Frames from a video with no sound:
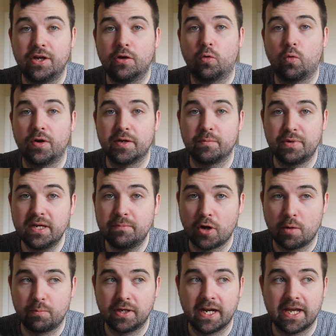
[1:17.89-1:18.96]
quite a big
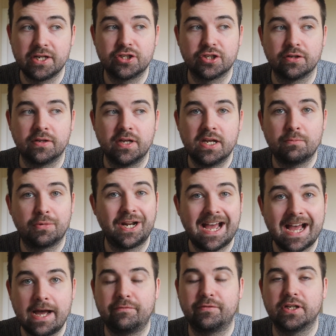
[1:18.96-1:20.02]
population but
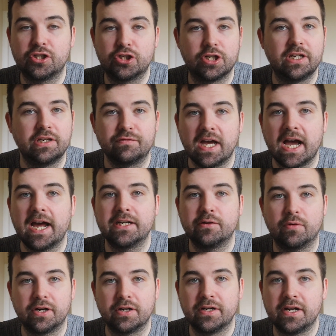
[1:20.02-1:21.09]
haven't achieved
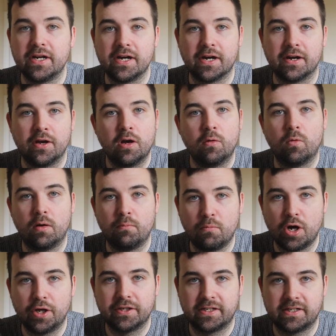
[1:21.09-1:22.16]
anywhere near what
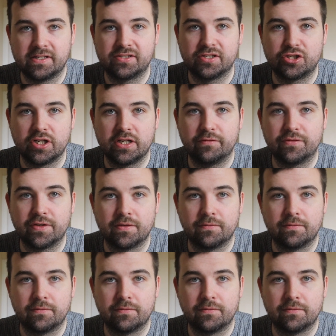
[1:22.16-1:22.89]
Monaghan has achieved.